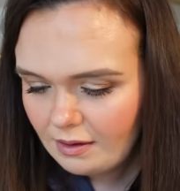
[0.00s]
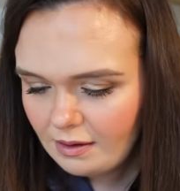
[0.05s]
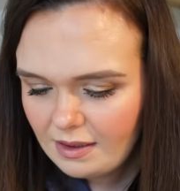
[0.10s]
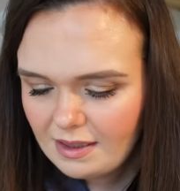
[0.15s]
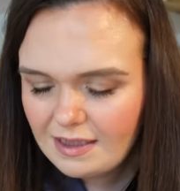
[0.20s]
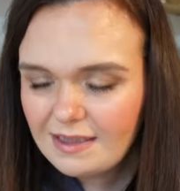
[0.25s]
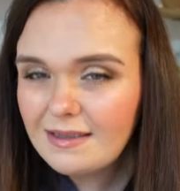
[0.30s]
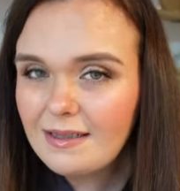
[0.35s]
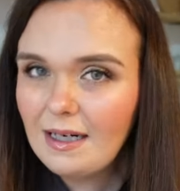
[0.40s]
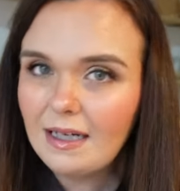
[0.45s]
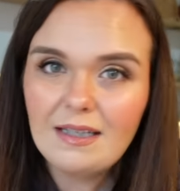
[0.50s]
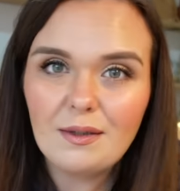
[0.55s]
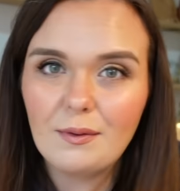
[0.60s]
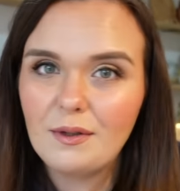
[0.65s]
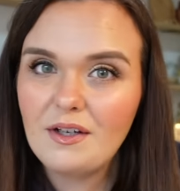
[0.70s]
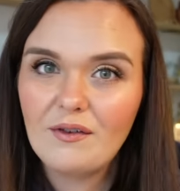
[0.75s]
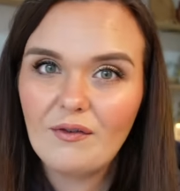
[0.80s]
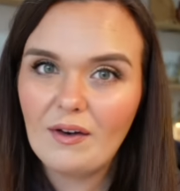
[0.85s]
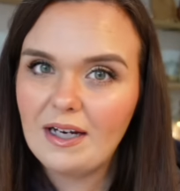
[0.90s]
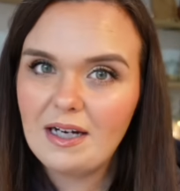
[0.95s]
it's nice
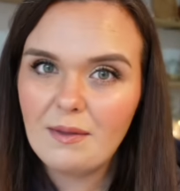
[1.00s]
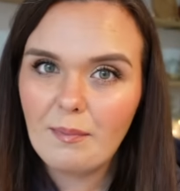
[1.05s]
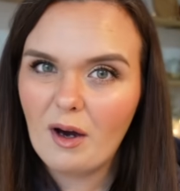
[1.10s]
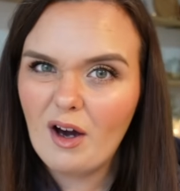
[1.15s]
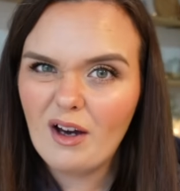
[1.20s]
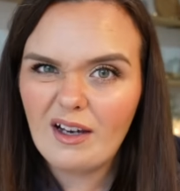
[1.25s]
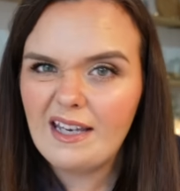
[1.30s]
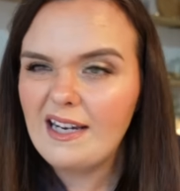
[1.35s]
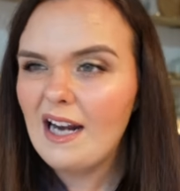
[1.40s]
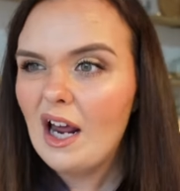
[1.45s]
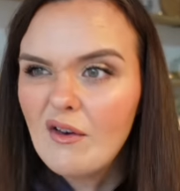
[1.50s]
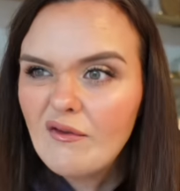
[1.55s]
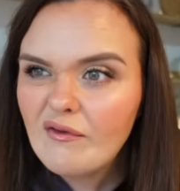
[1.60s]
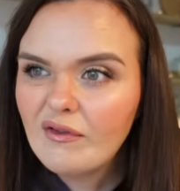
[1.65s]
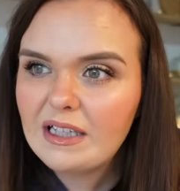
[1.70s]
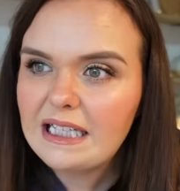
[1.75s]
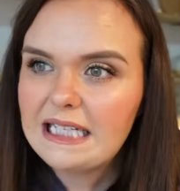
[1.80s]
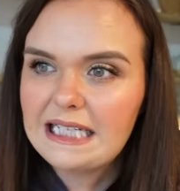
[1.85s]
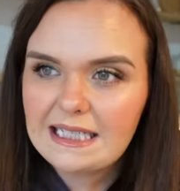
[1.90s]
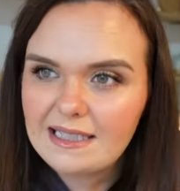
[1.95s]
when you find a bargain.
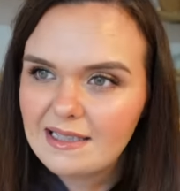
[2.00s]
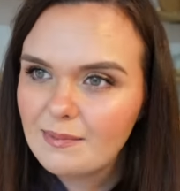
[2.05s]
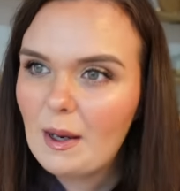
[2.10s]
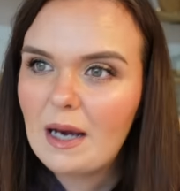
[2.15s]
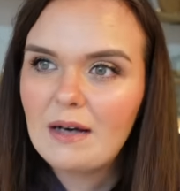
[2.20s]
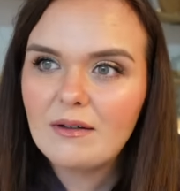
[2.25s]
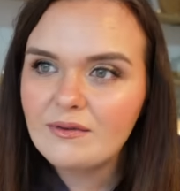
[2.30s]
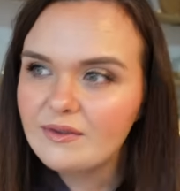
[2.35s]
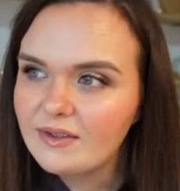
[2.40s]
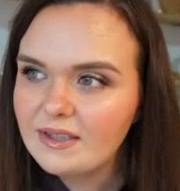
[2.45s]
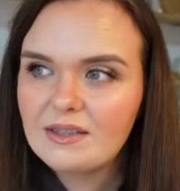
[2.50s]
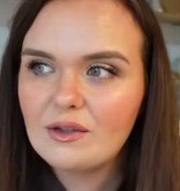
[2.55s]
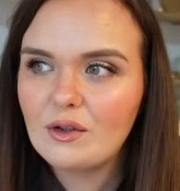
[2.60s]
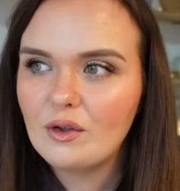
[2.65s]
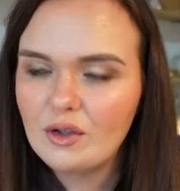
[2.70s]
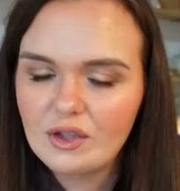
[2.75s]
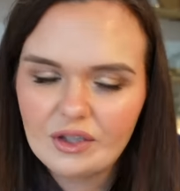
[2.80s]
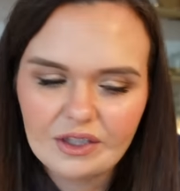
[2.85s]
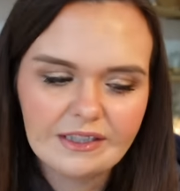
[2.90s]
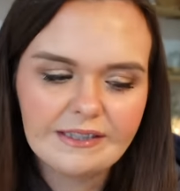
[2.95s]
Hopefully it smells as
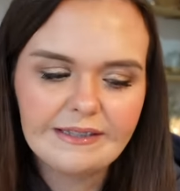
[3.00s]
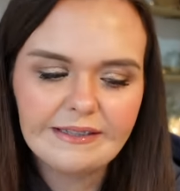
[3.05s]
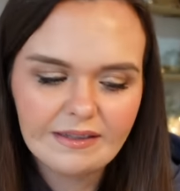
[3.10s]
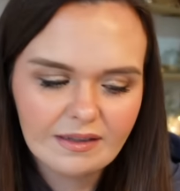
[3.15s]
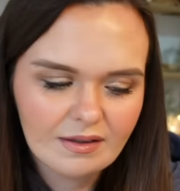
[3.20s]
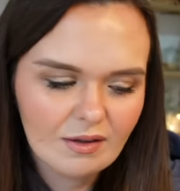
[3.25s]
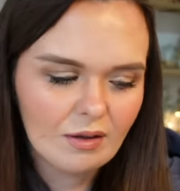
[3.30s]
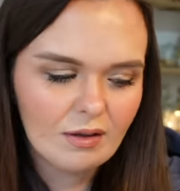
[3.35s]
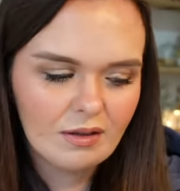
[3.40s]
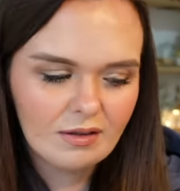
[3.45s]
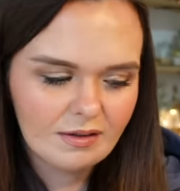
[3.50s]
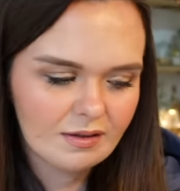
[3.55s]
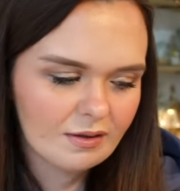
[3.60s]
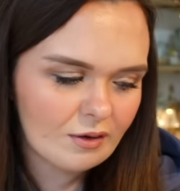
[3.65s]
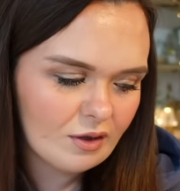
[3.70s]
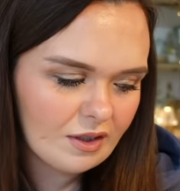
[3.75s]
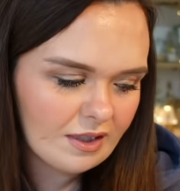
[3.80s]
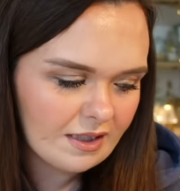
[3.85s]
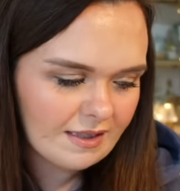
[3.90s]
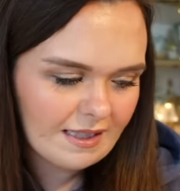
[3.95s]
good and it's got as
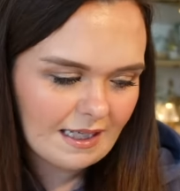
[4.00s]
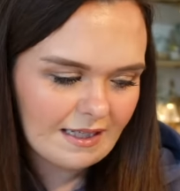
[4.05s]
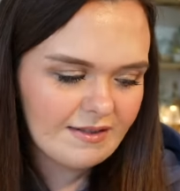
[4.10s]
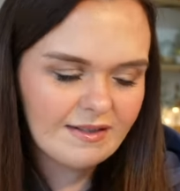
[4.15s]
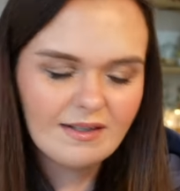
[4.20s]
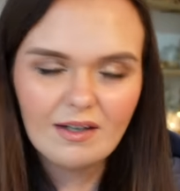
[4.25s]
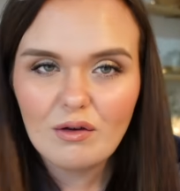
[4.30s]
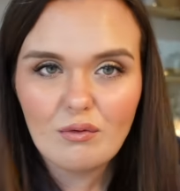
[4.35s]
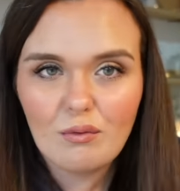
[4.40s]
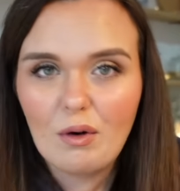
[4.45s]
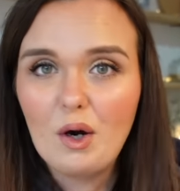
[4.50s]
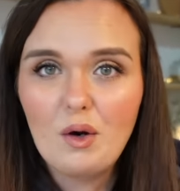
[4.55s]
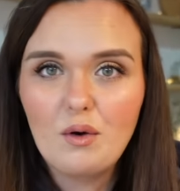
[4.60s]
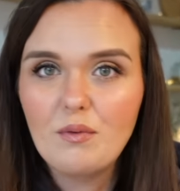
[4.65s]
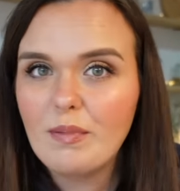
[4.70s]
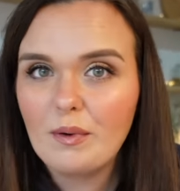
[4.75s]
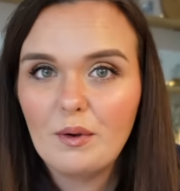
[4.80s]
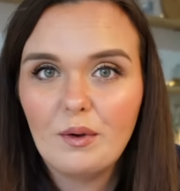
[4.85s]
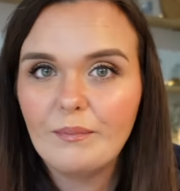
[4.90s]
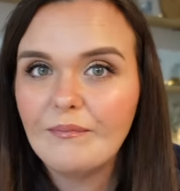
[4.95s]
good a scent throw.
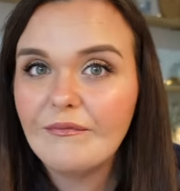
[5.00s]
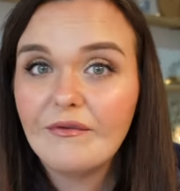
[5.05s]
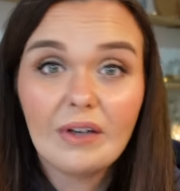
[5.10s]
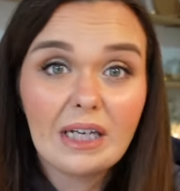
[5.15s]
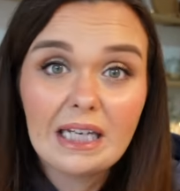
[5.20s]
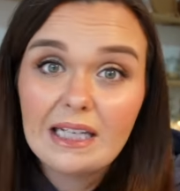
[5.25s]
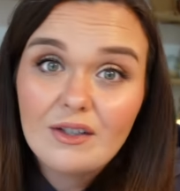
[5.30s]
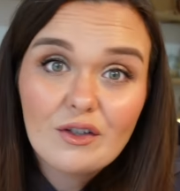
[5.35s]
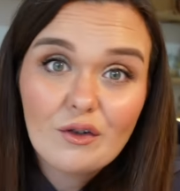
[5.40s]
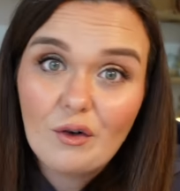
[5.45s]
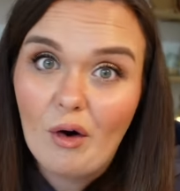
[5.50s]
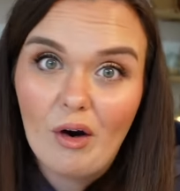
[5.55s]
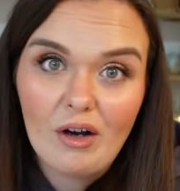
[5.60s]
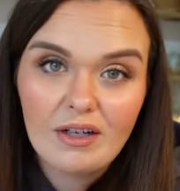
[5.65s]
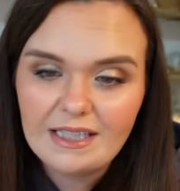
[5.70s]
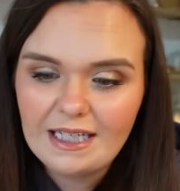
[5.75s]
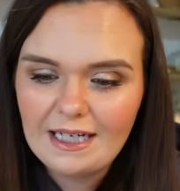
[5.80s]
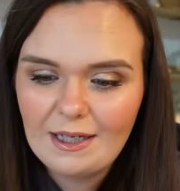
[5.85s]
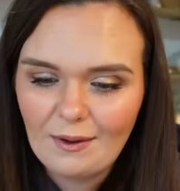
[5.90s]
but fingers crossed.